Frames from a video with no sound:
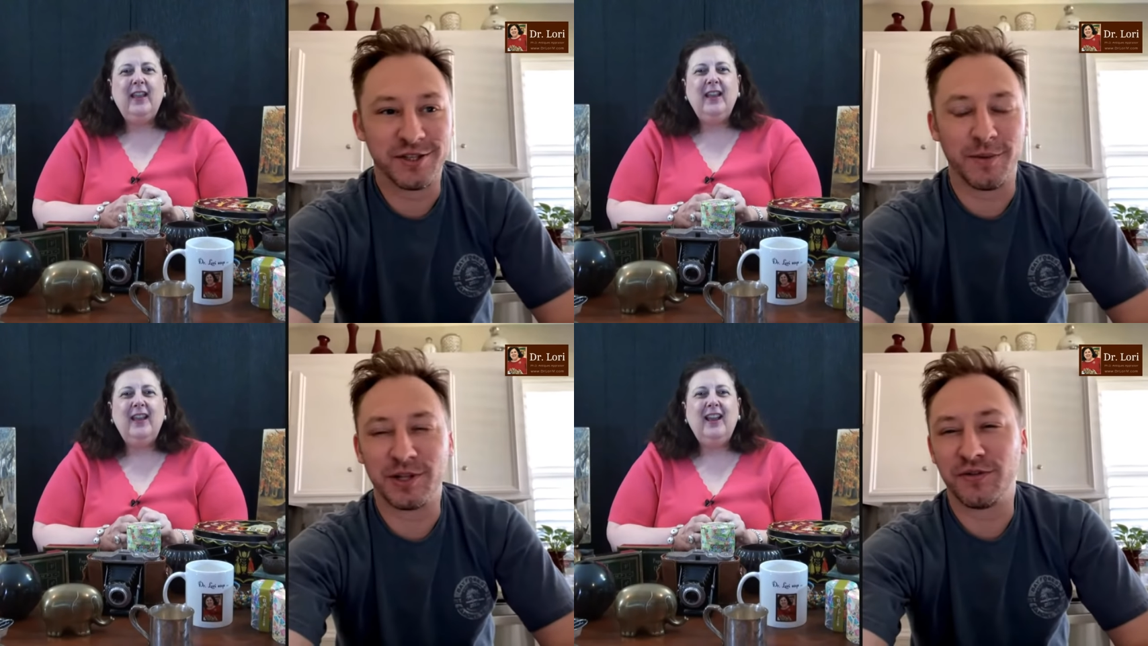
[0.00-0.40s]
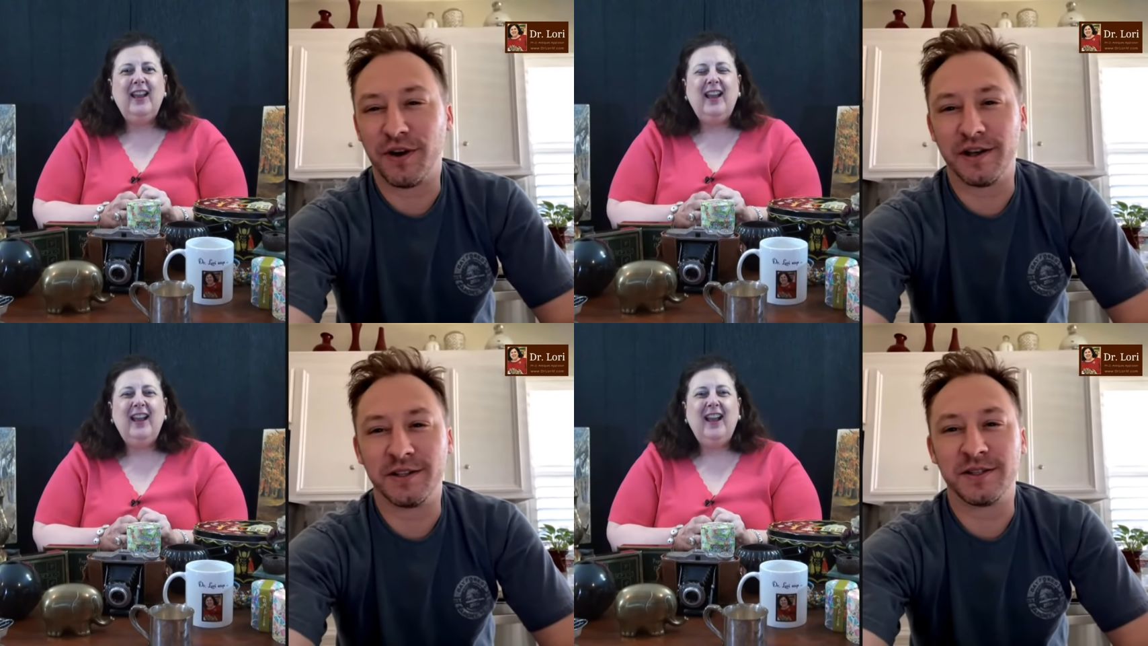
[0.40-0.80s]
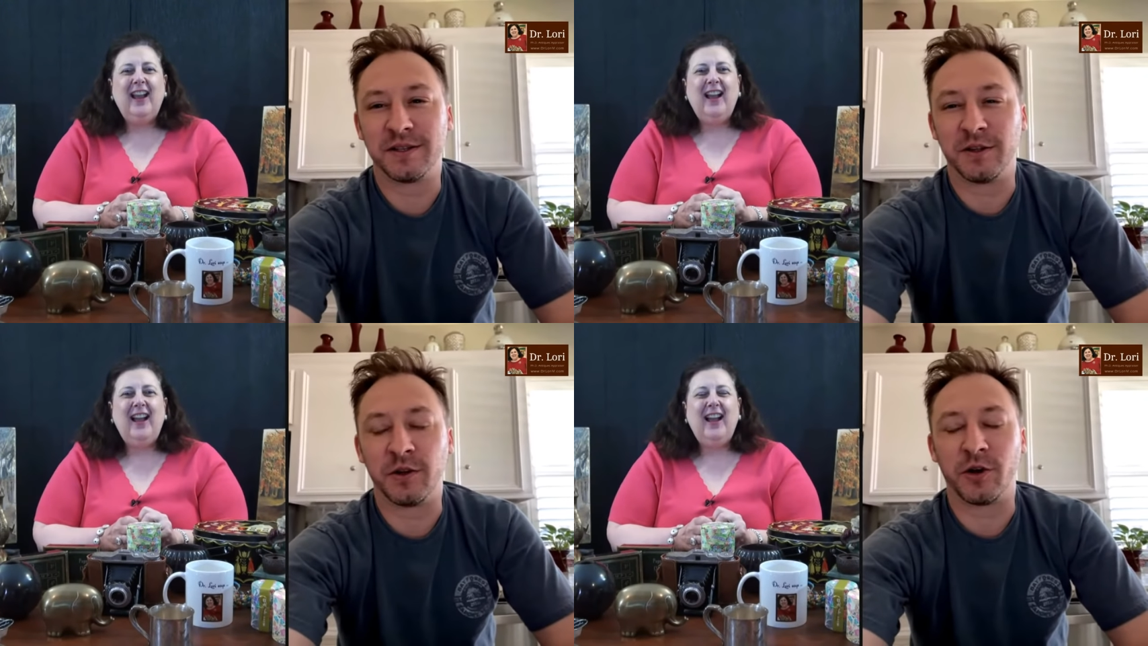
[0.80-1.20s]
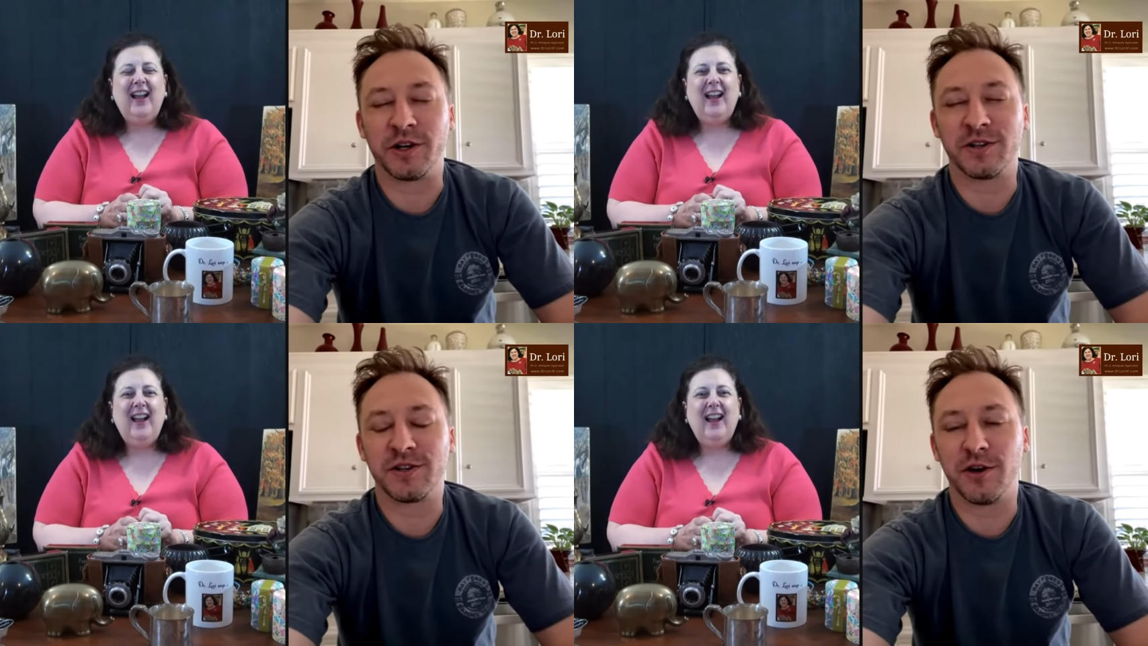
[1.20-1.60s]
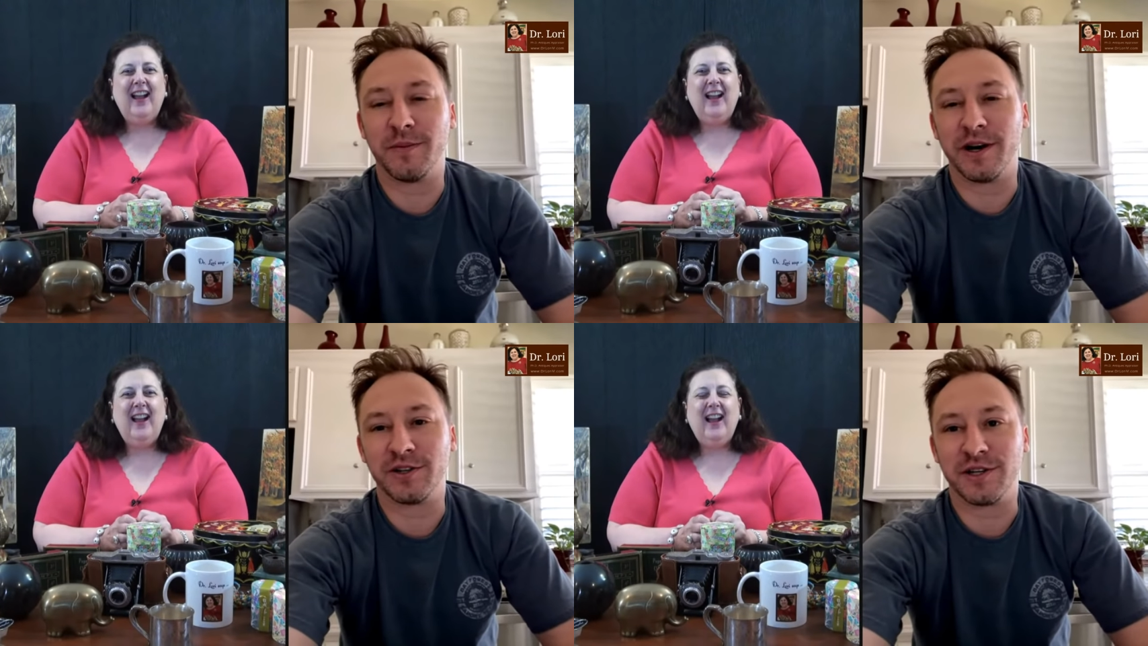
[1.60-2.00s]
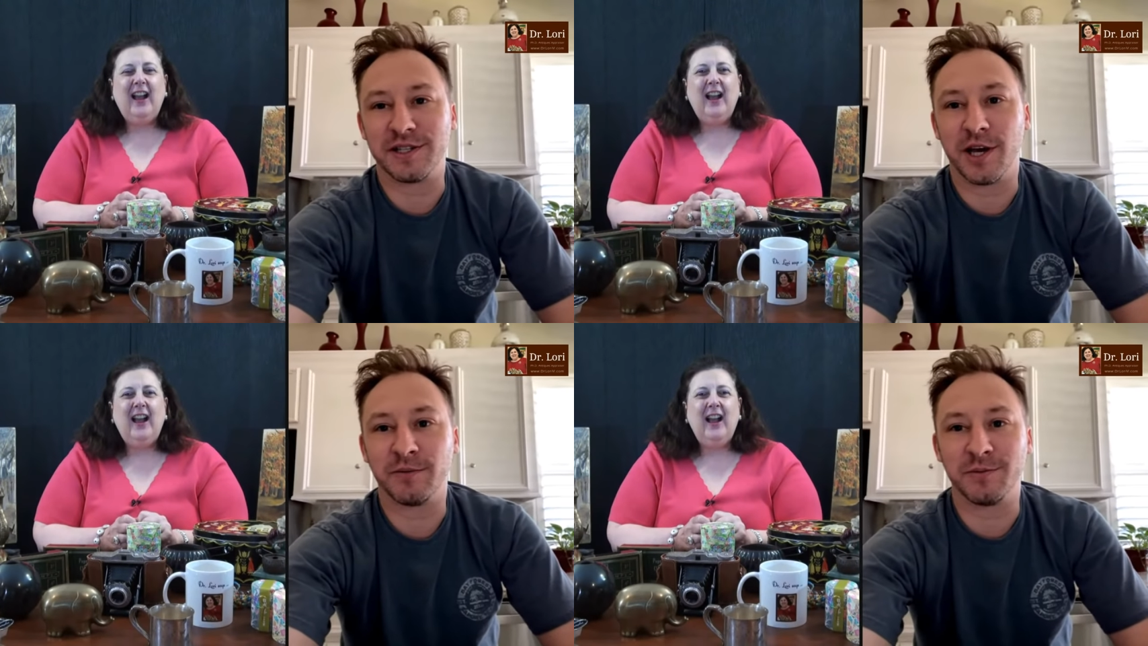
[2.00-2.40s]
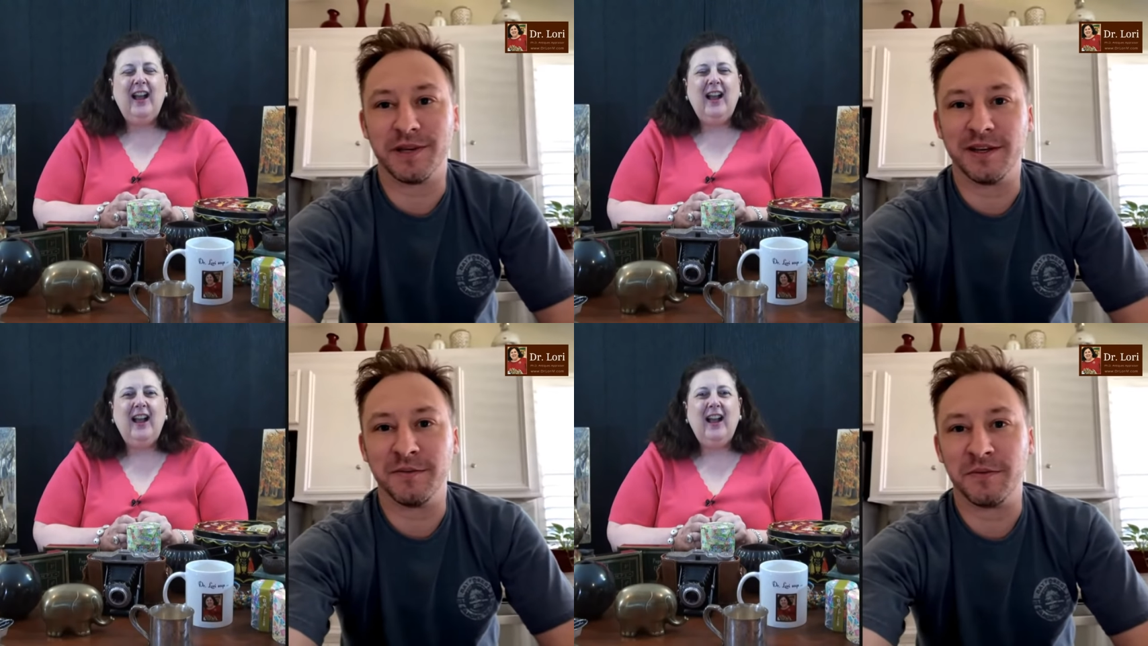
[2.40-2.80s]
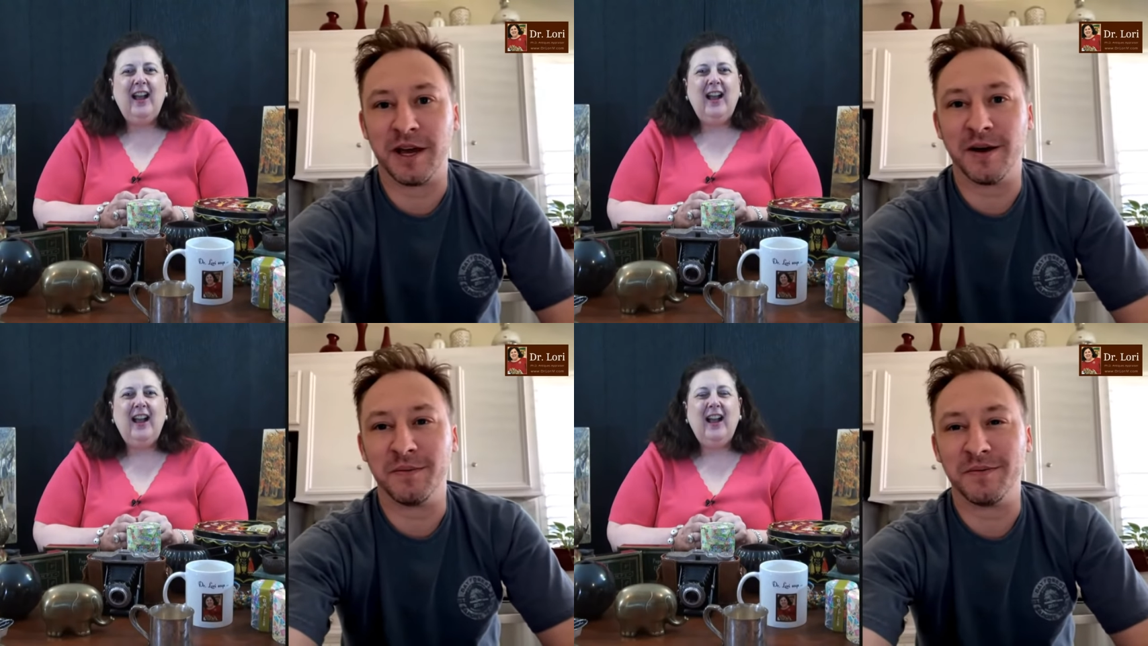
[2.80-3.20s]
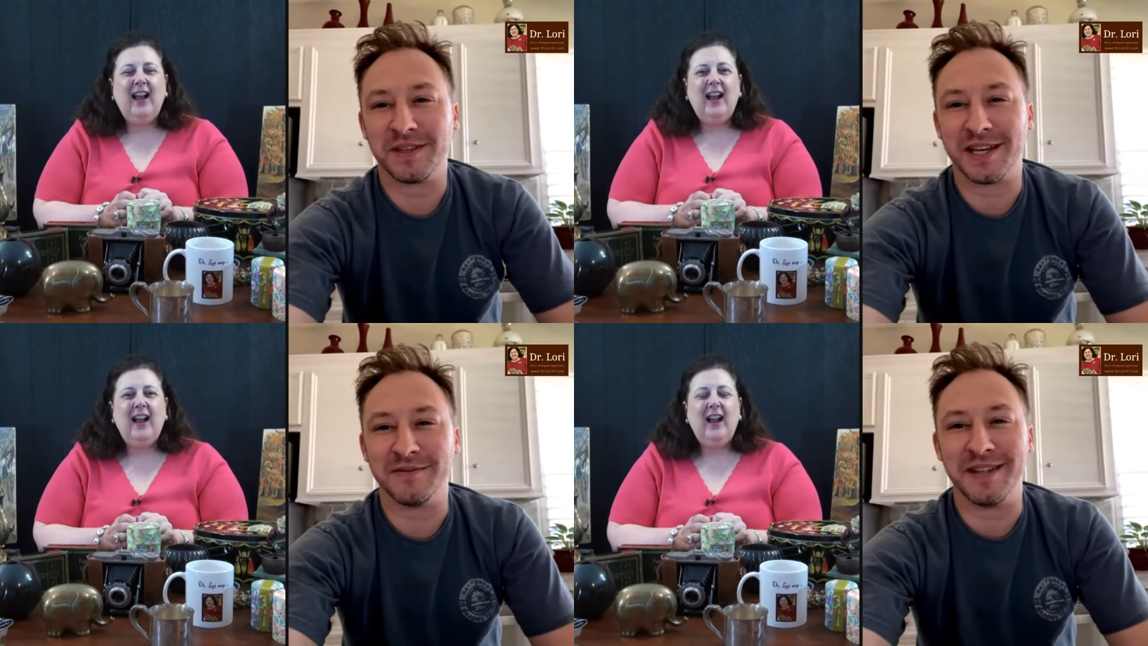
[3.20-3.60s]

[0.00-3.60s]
Speaker 1: so much fun learning so much, and it's helped me uh, kind of